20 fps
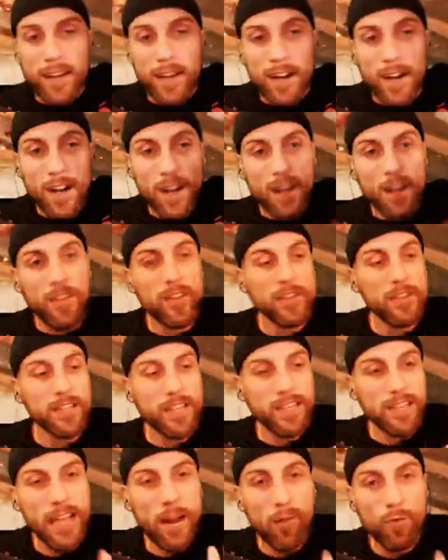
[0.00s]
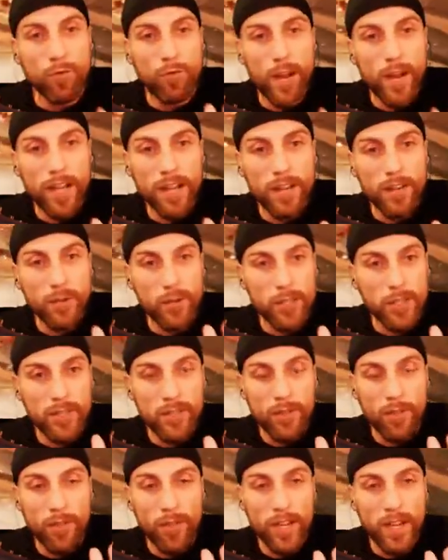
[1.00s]
and there's like that red
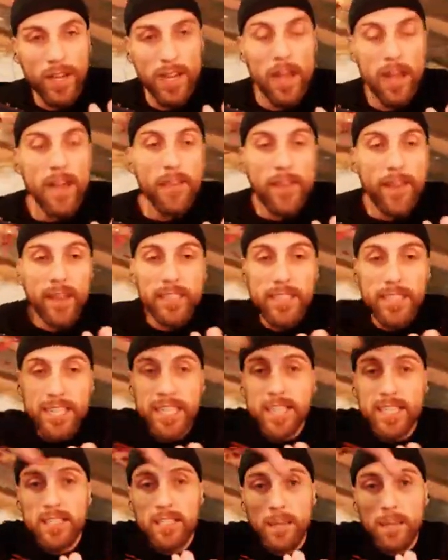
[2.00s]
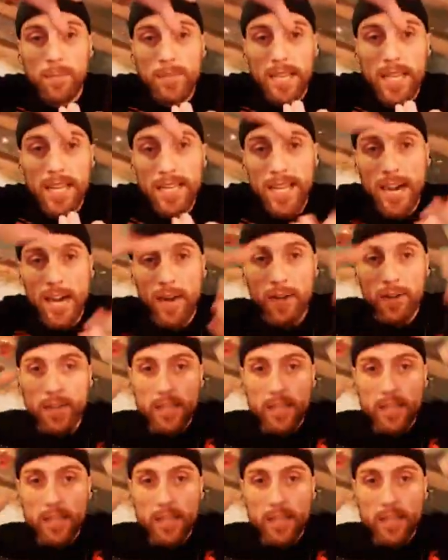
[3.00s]
crystal thing, that scene is upside down.